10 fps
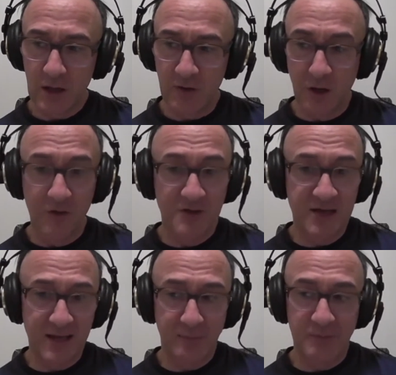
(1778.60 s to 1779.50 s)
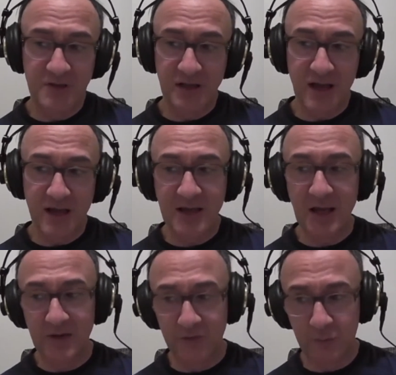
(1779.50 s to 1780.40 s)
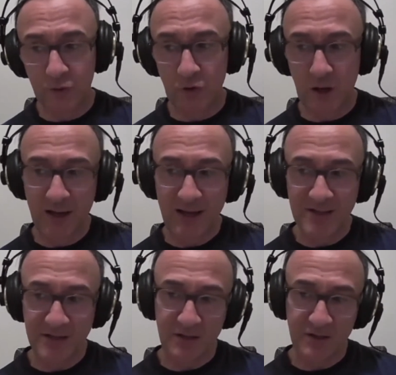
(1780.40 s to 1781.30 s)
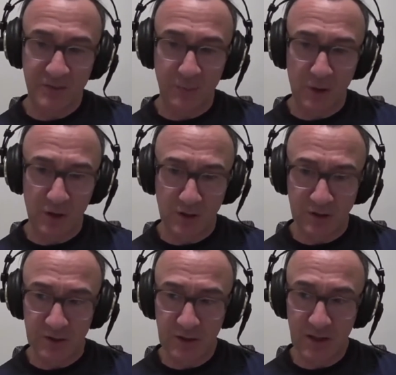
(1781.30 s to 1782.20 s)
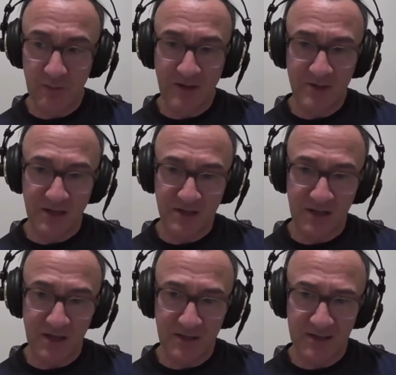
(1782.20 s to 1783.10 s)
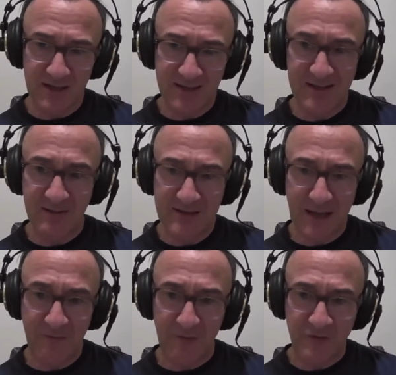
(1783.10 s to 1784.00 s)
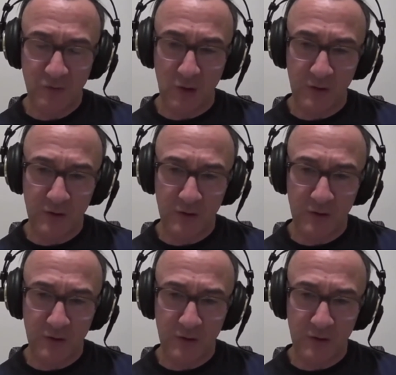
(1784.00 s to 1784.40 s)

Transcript: other teams like a Liverpool, a Leicester, Spurs, and Manchester United? Is it the depth of squad?